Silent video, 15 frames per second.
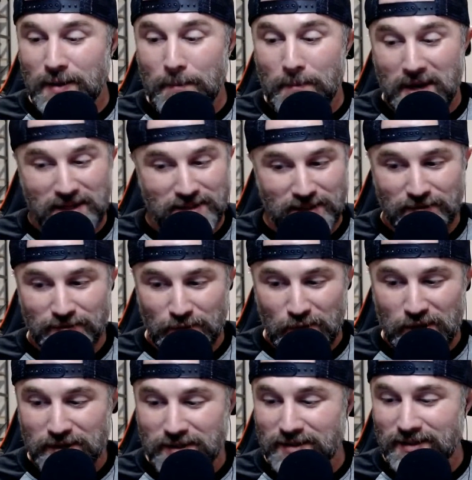amazing
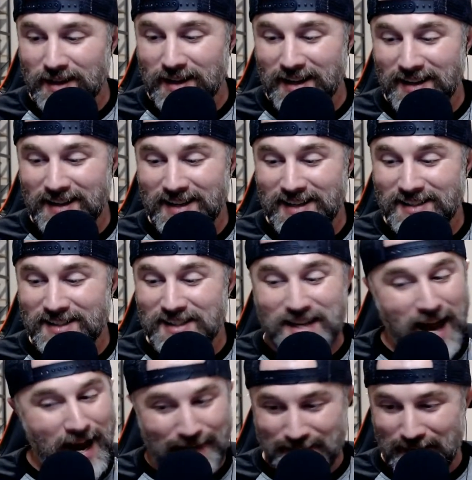voice that it has
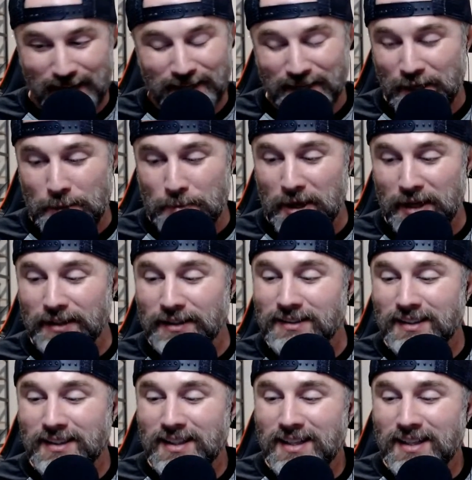not gotten any better